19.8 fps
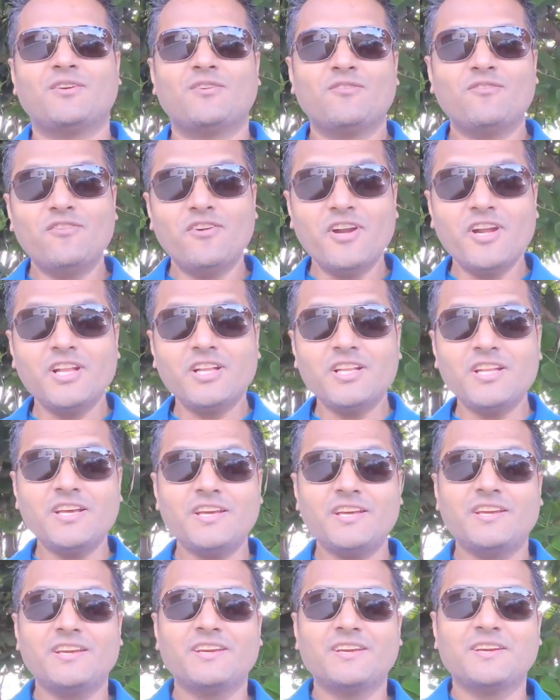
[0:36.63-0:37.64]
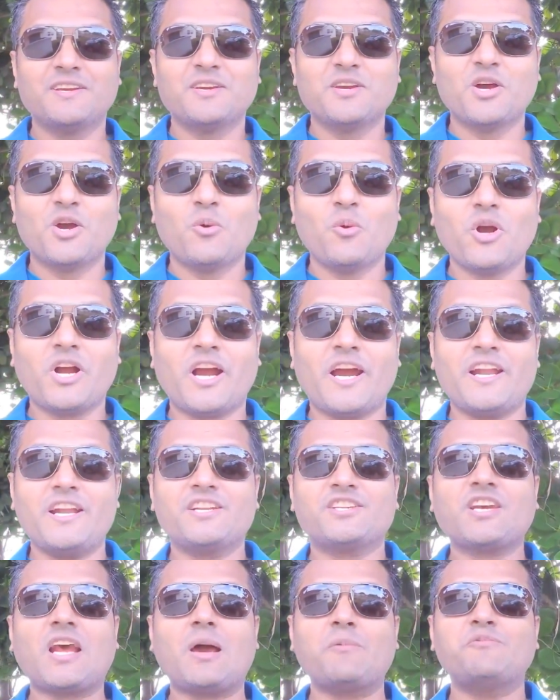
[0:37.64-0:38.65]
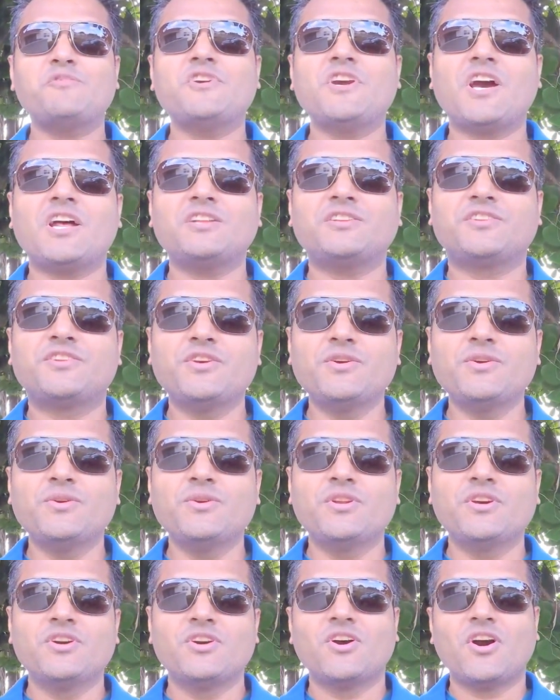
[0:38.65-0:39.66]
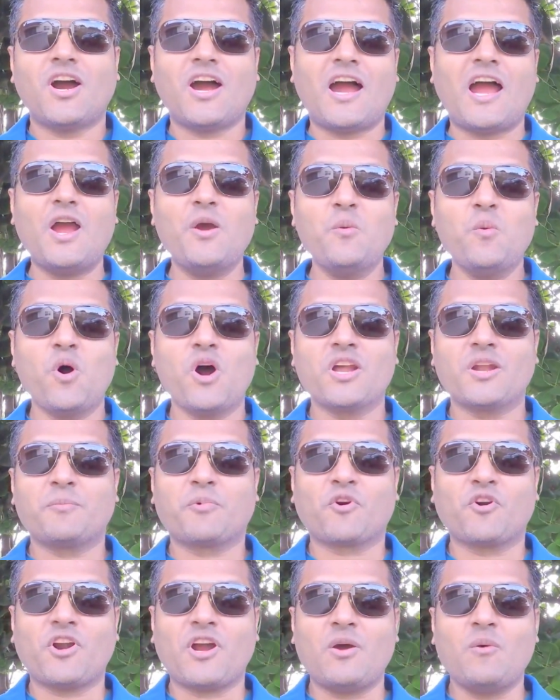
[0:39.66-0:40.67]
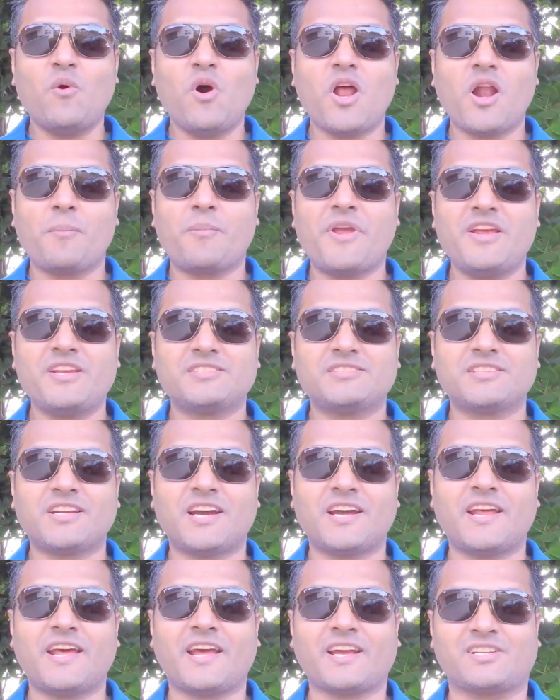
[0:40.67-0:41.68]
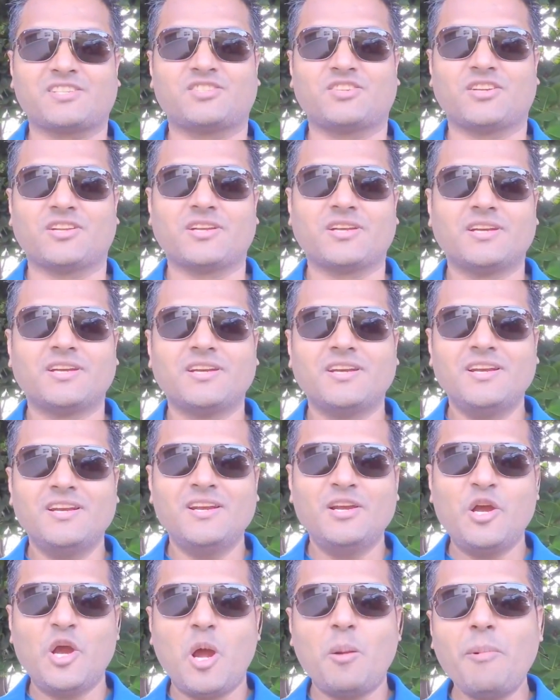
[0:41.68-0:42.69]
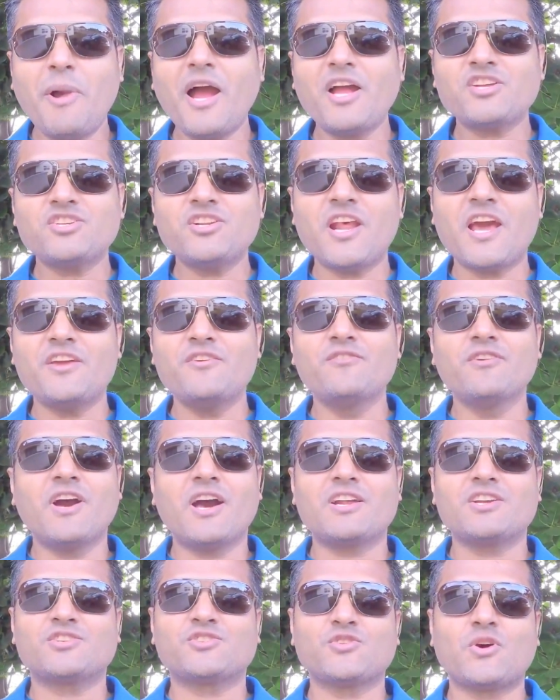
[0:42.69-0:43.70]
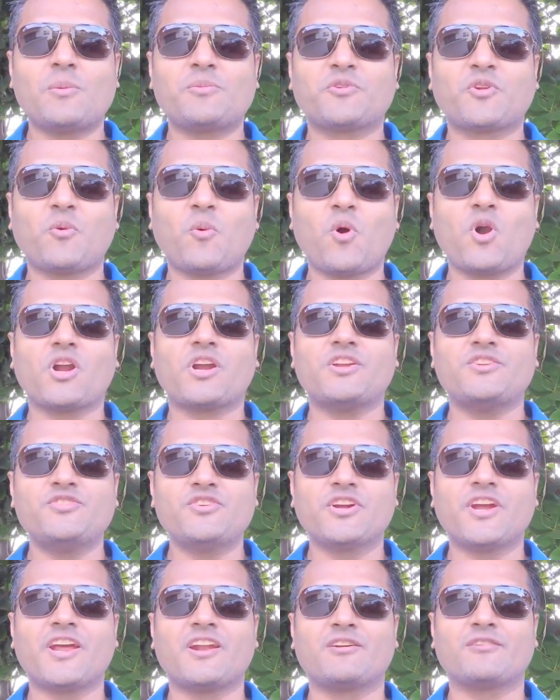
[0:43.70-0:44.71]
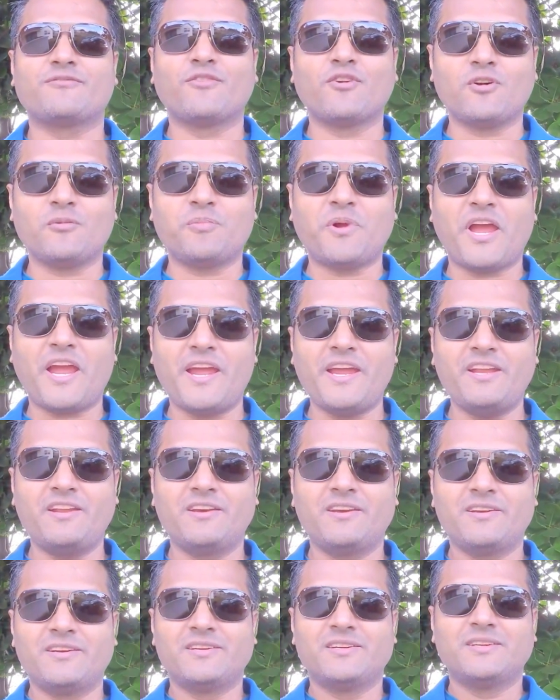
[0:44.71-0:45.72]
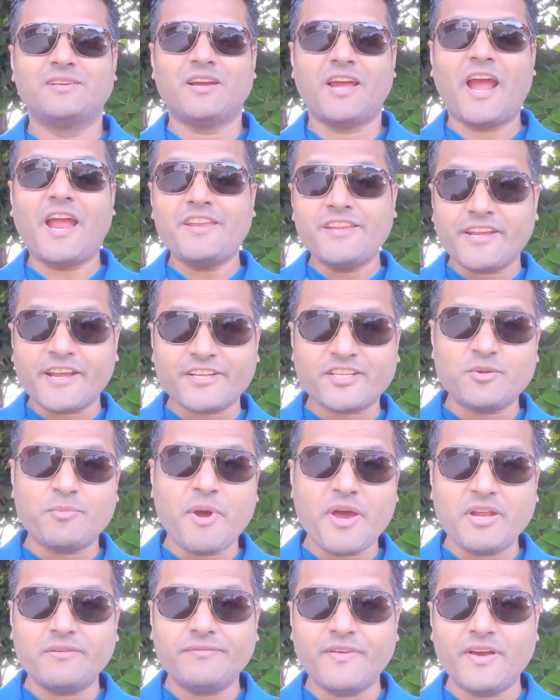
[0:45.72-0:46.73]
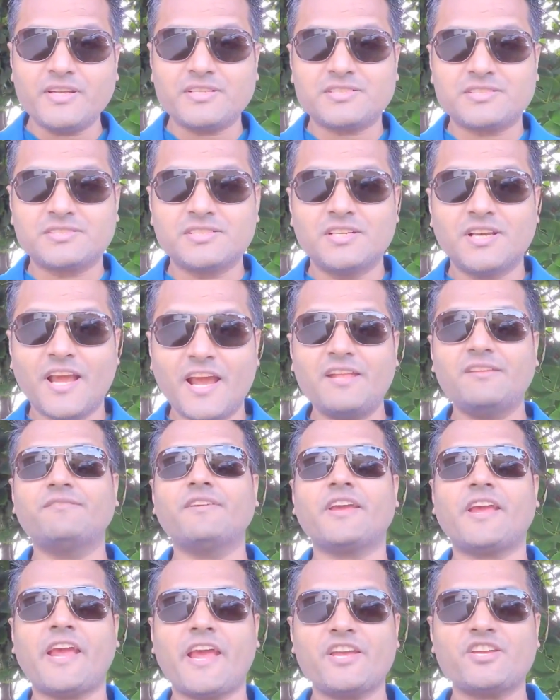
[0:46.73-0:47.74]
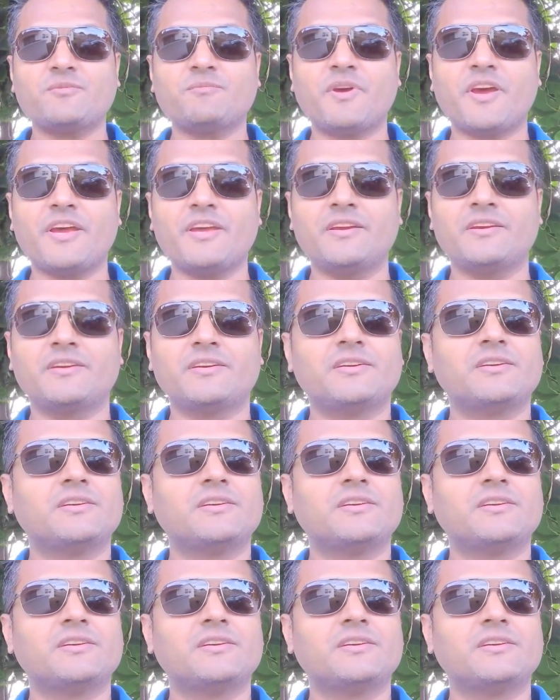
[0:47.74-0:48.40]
Really? What kind of job you got, dude? I want a piece of that action. Imagine that you gotta show up to work and you're getting a full pay and you get your benefits and vacation pay.